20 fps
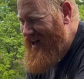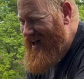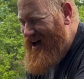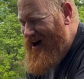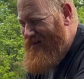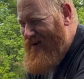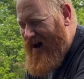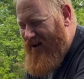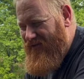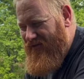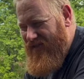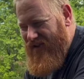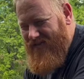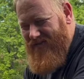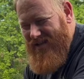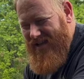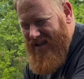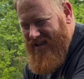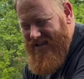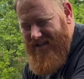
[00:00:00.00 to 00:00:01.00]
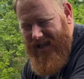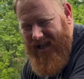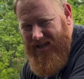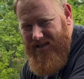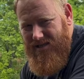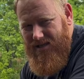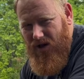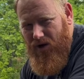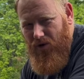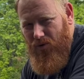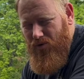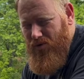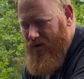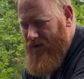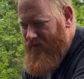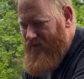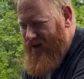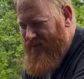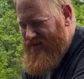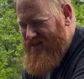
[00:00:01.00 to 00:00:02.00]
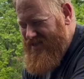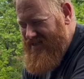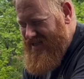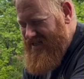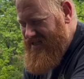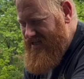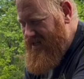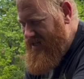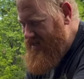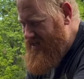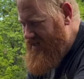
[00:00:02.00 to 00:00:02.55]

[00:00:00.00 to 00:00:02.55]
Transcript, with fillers: about 15 days old, maybe 16